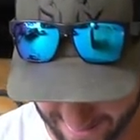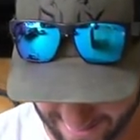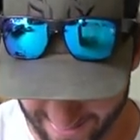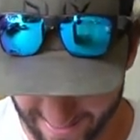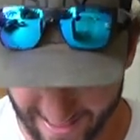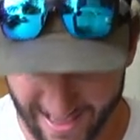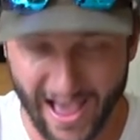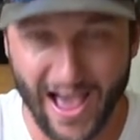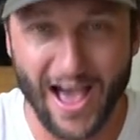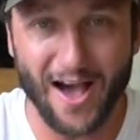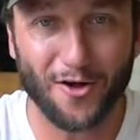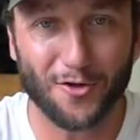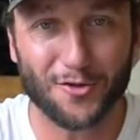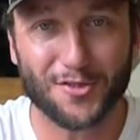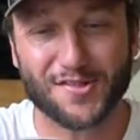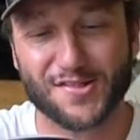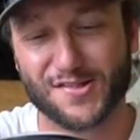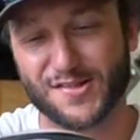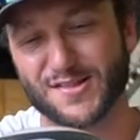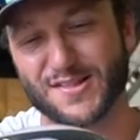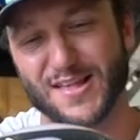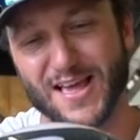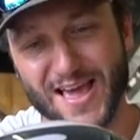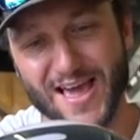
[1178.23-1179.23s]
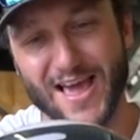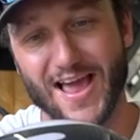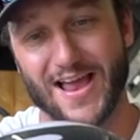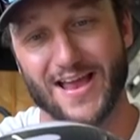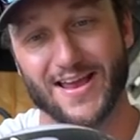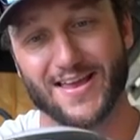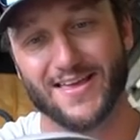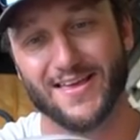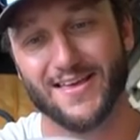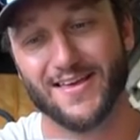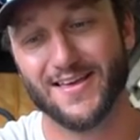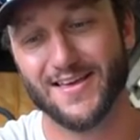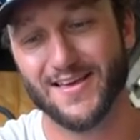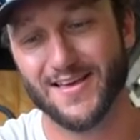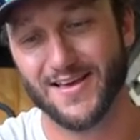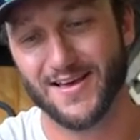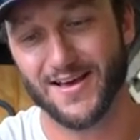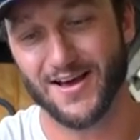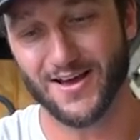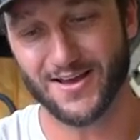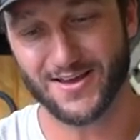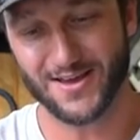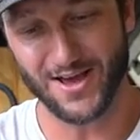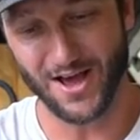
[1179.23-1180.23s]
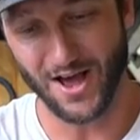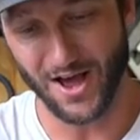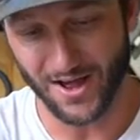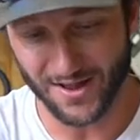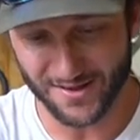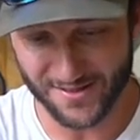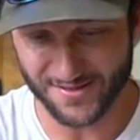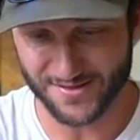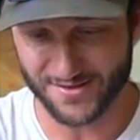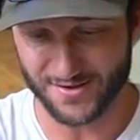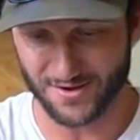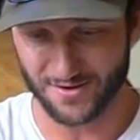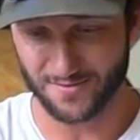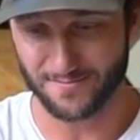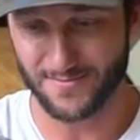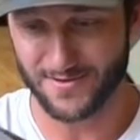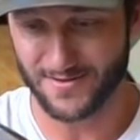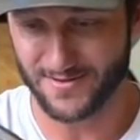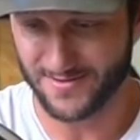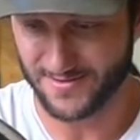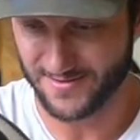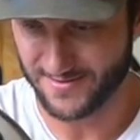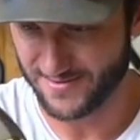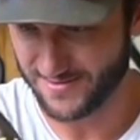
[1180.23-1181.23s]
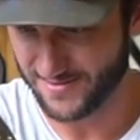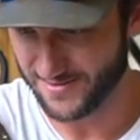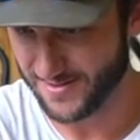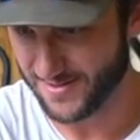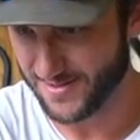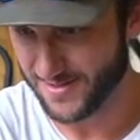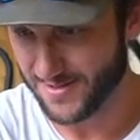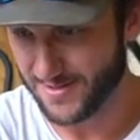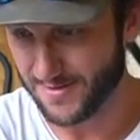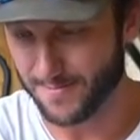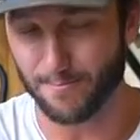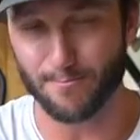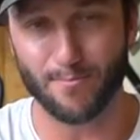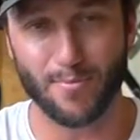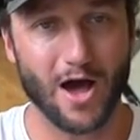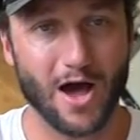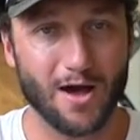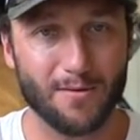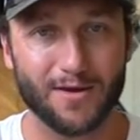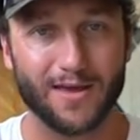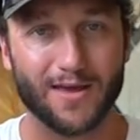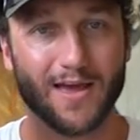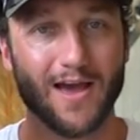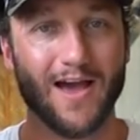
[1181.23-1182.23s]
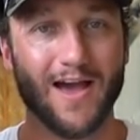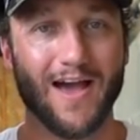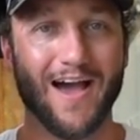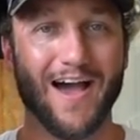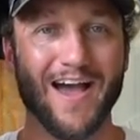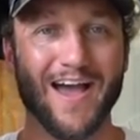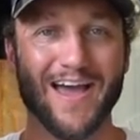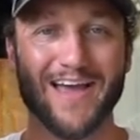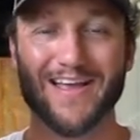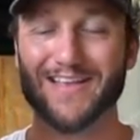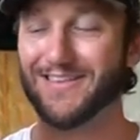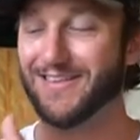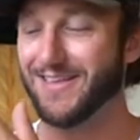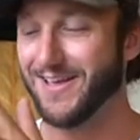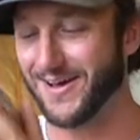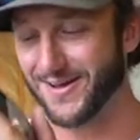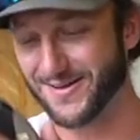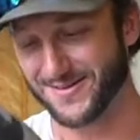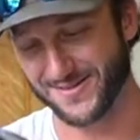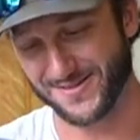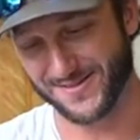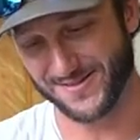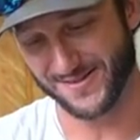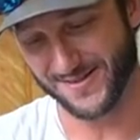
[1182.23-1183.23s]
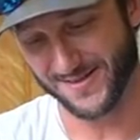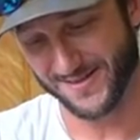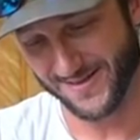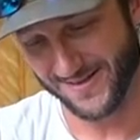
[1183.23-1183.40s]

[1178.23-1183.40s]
How sick. A custom Bobby Guy Ducks